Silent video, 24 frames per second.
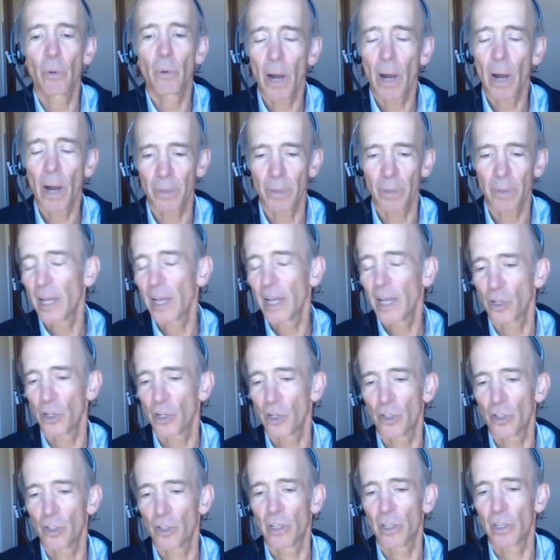population,
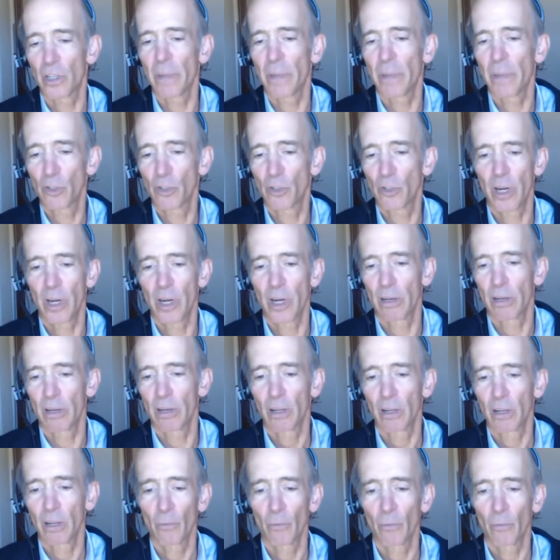just administering it
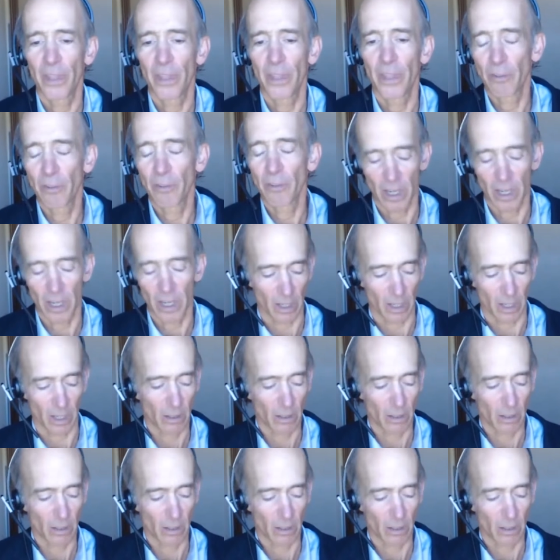without testing.